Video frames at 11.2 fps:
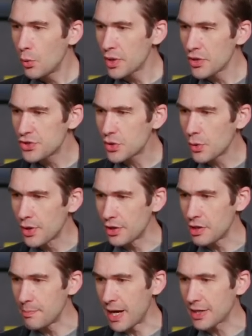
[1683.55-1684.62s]
What else going on
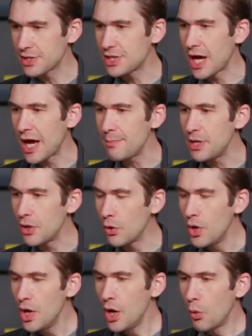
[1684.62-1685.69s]
in the box? Time
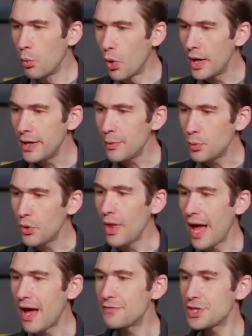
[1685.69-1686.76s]
Hill, one will
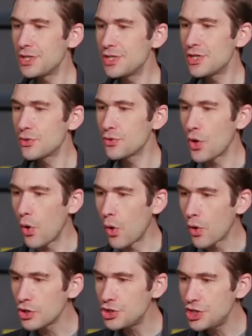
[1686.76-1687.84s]
have to consider the
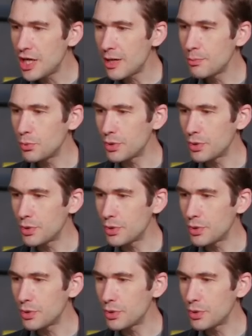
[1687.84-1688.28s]
R G M.